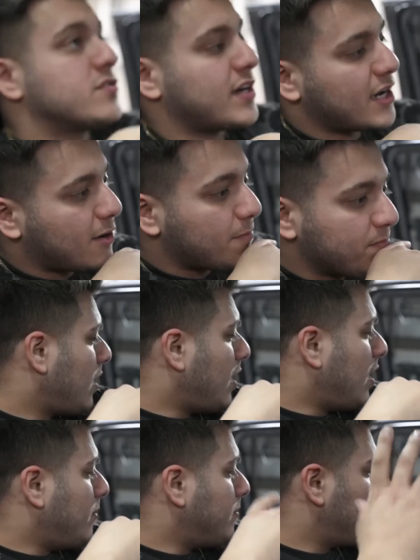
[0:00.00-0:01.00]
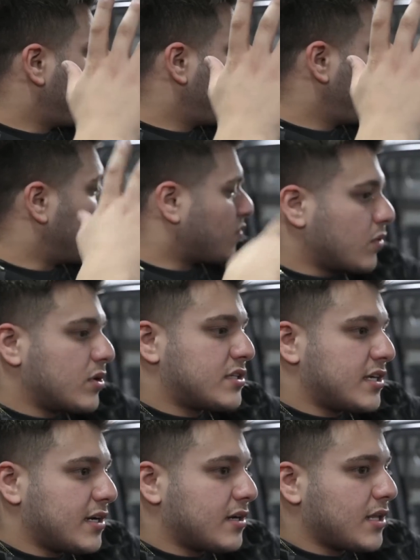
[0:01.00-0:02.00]
right now. Maroon
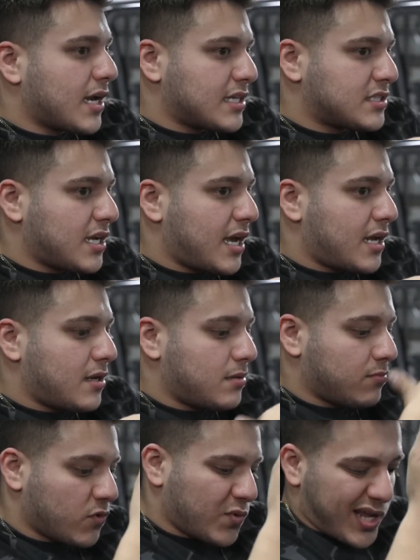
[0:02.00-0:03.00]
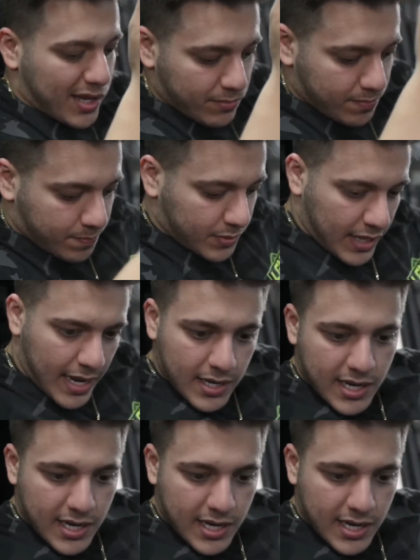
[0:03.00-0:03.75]
interior, like I said, maroon and black.